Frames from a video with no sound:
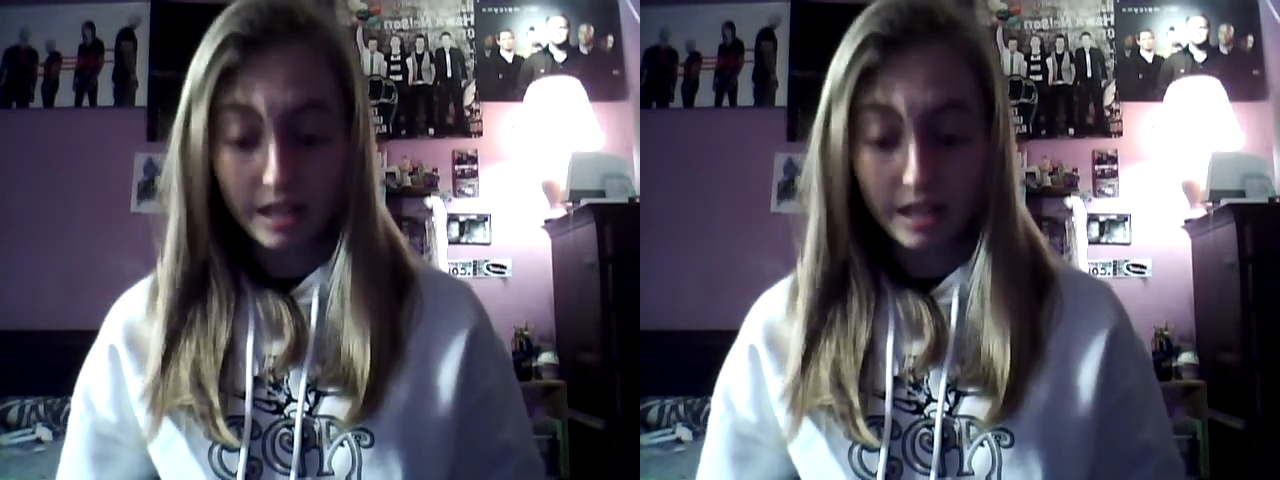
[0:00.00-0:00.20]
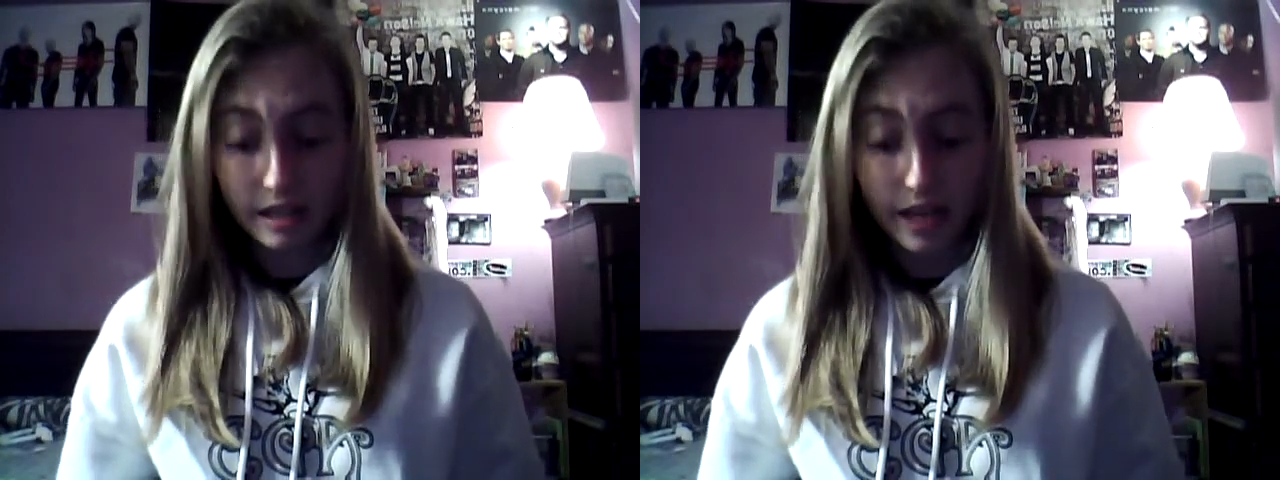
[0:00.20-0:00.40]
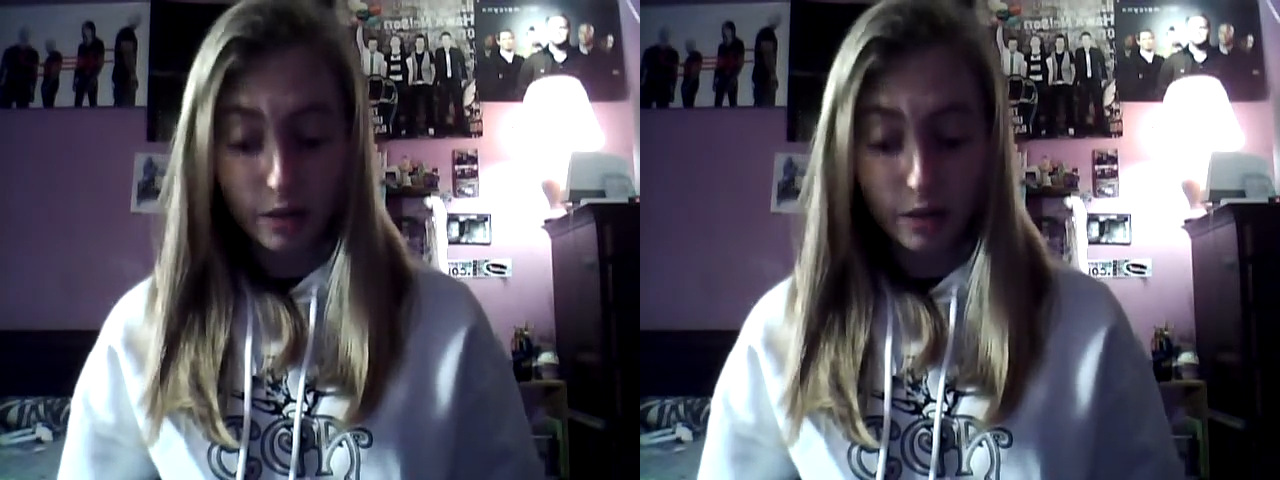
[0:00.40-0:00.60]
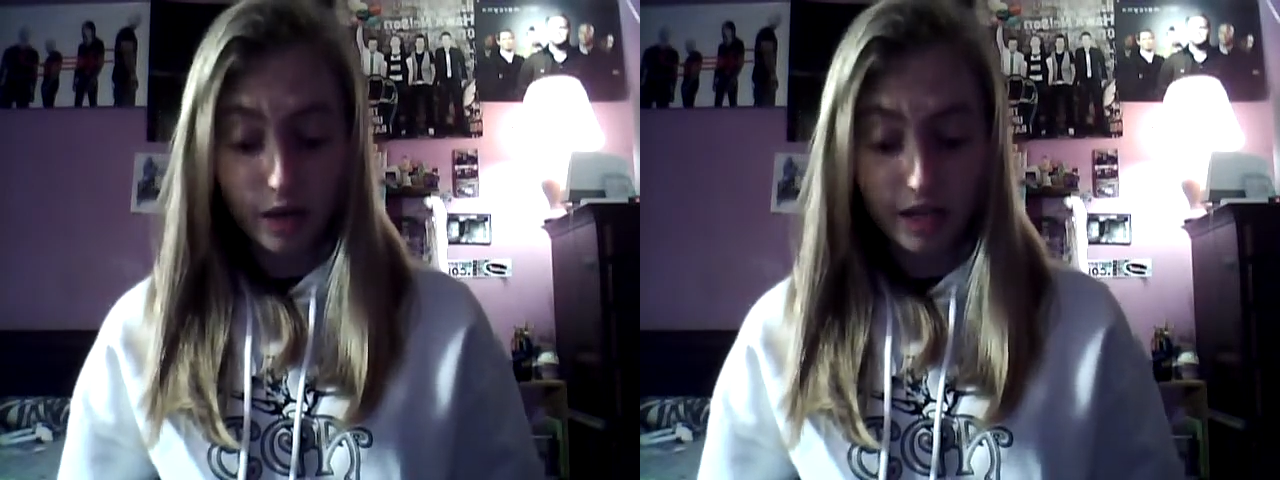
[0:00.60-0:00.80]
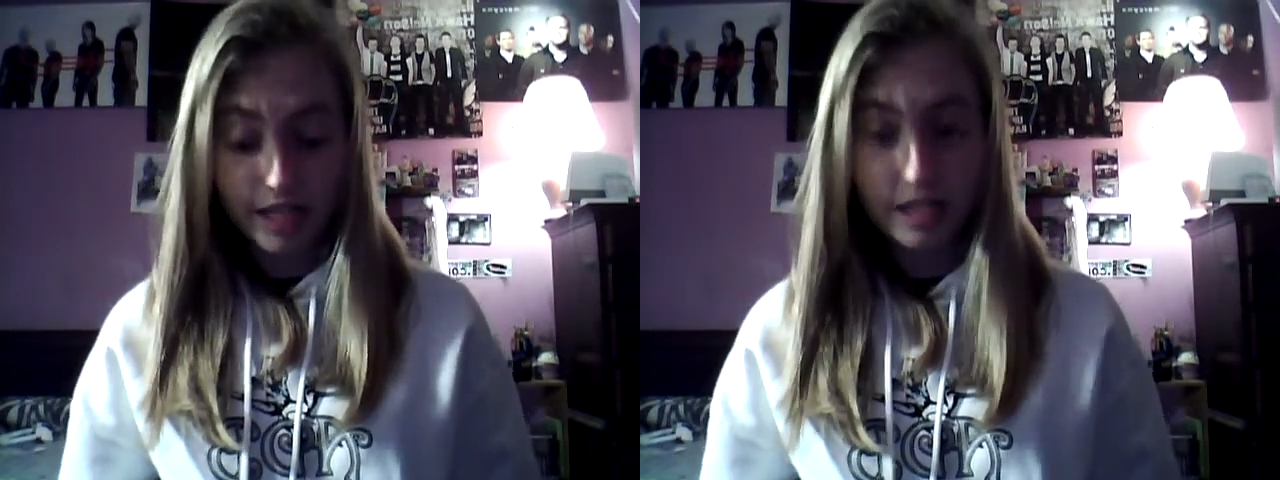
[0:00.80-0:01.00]
like
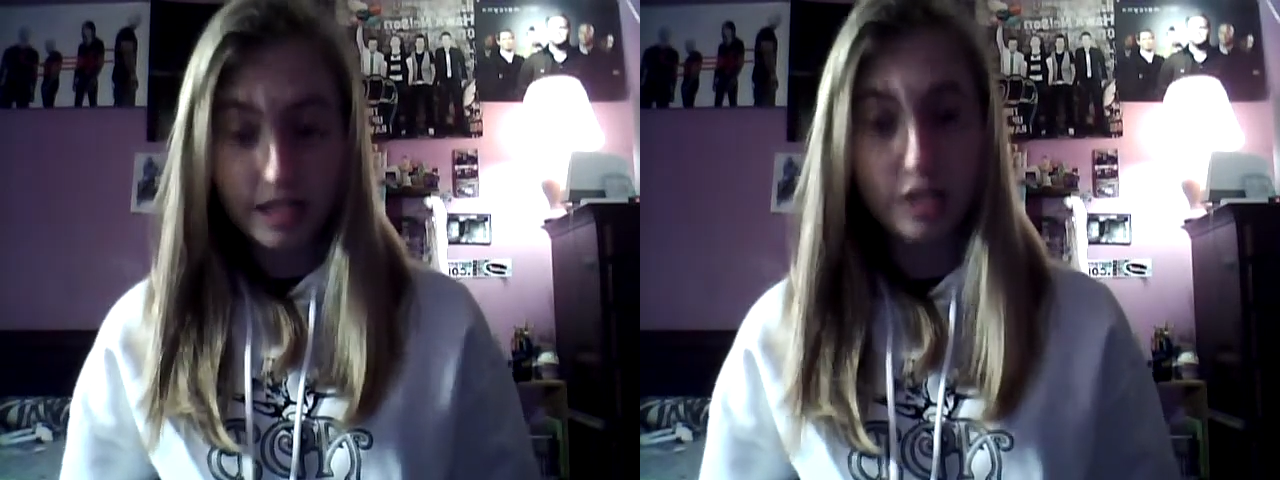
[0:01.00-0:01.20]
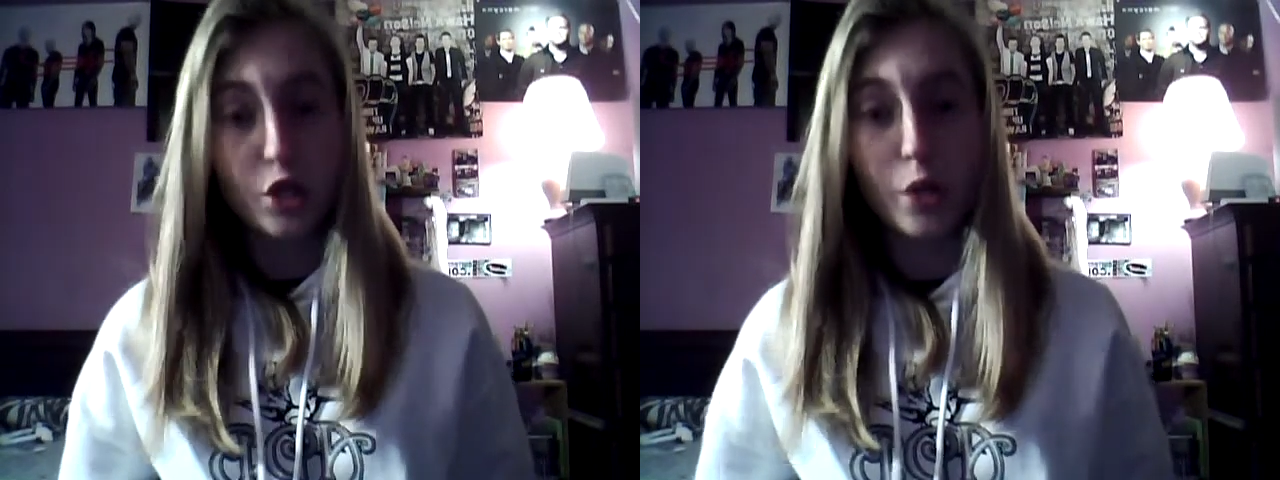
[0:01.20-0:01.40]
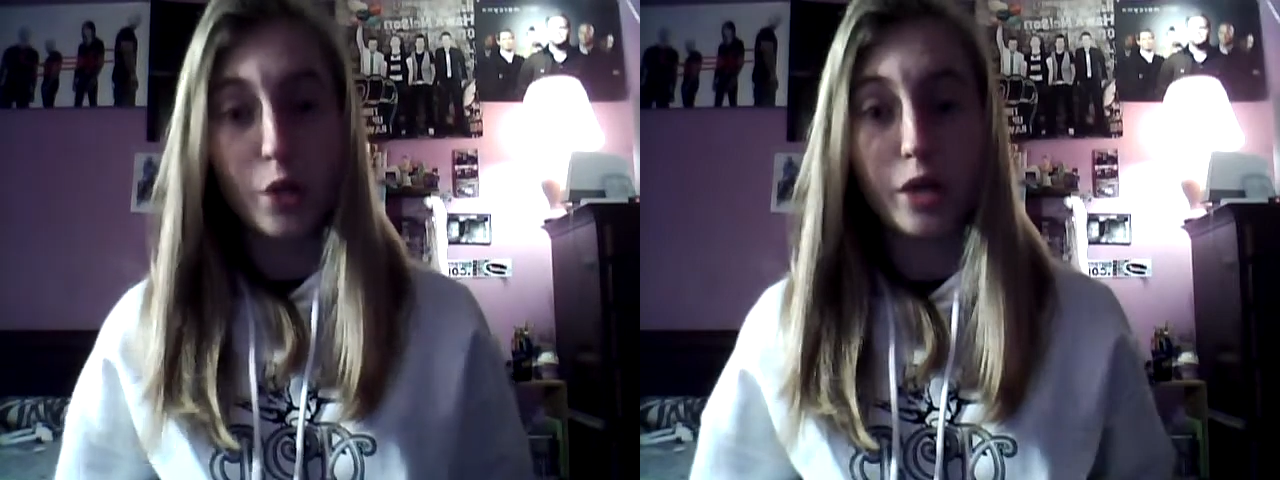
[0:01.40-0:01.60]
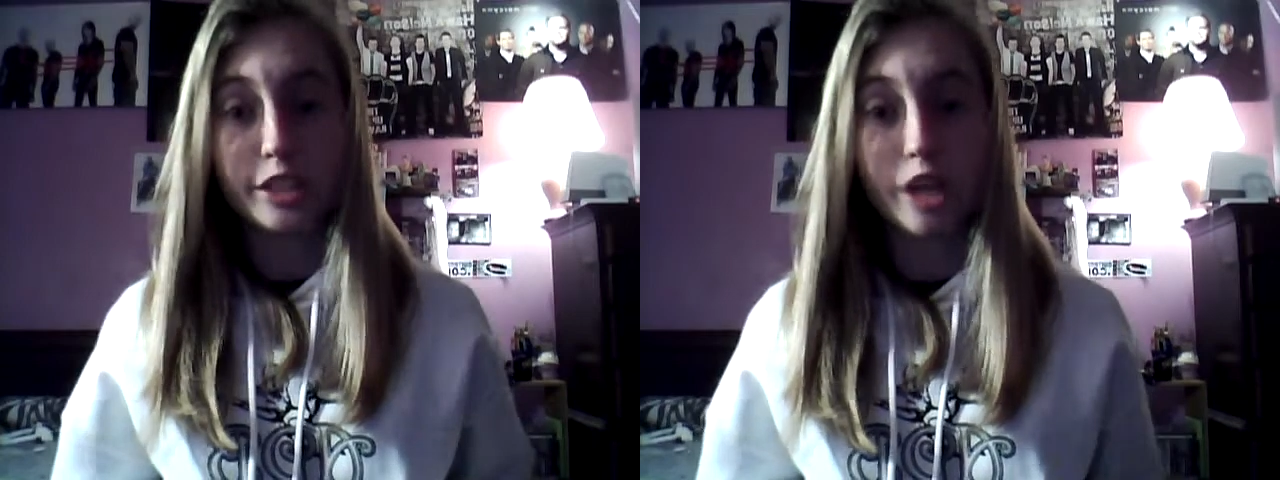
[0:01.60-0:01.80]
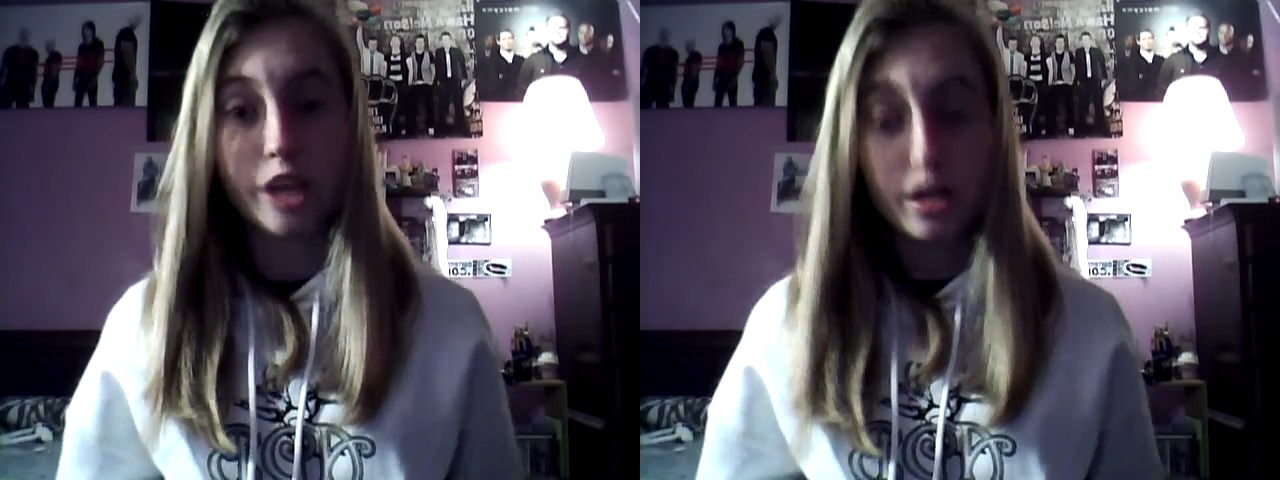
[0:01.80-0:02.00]
wearing these because you can wear
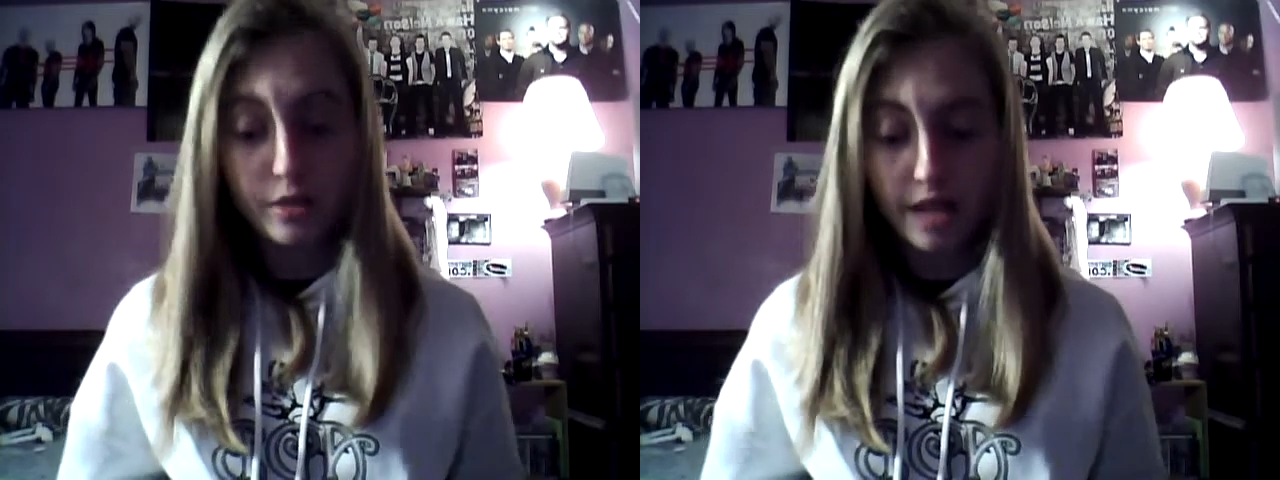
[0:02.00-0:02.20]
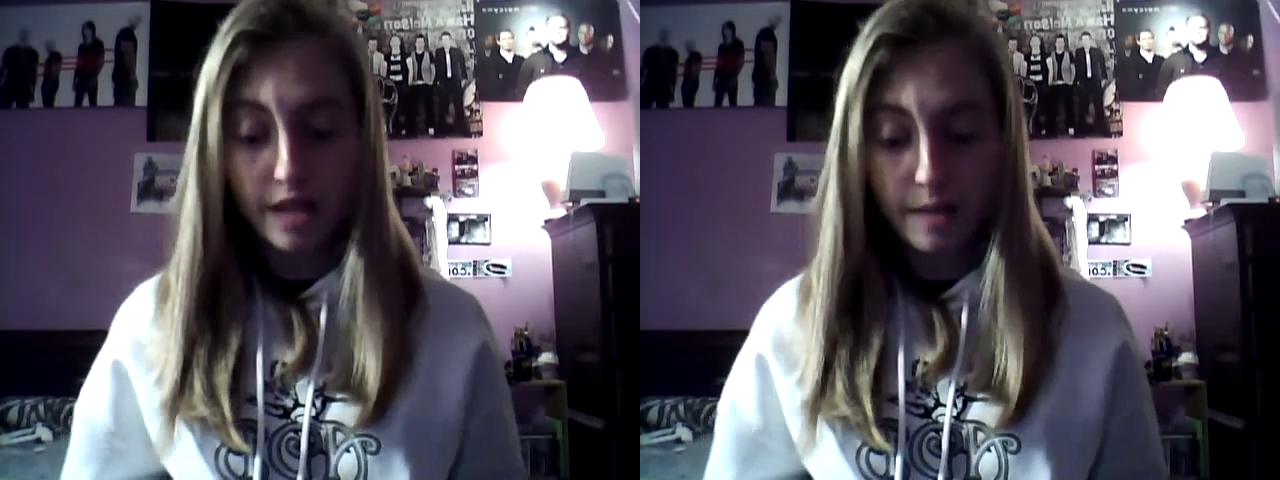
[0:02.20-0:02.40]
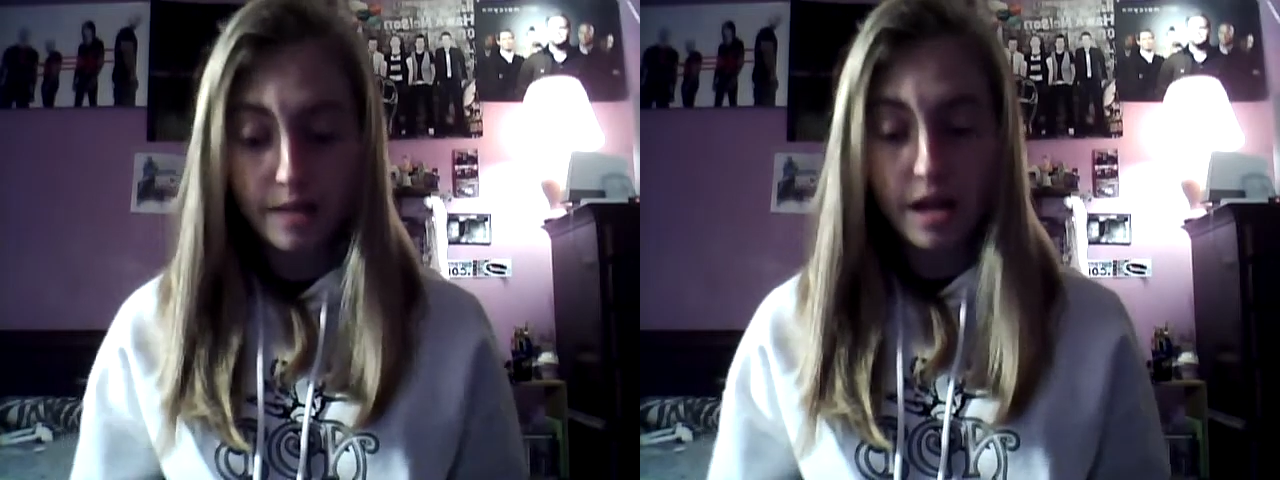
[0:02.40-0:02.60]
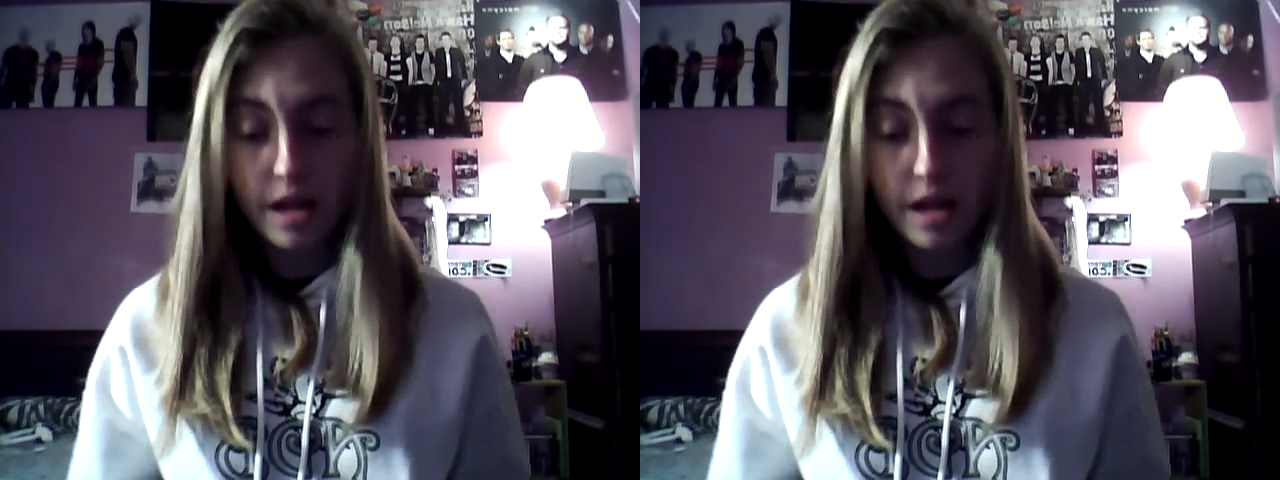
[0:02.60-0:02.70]
socks with them